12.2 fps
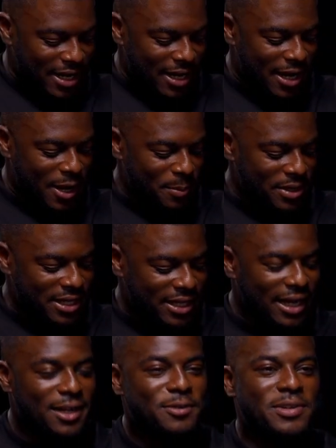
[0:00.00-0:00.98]
How many
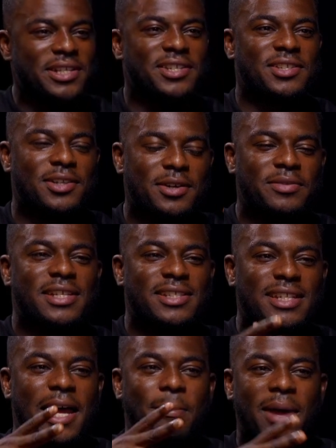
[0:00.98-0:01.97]
calories serving is
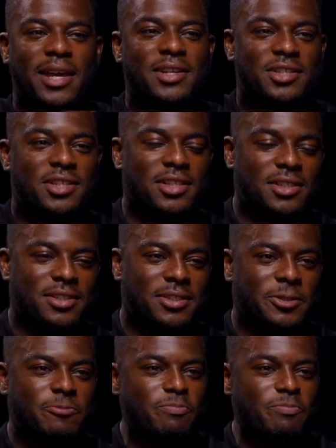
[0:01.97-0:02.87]
in that mac and cheese?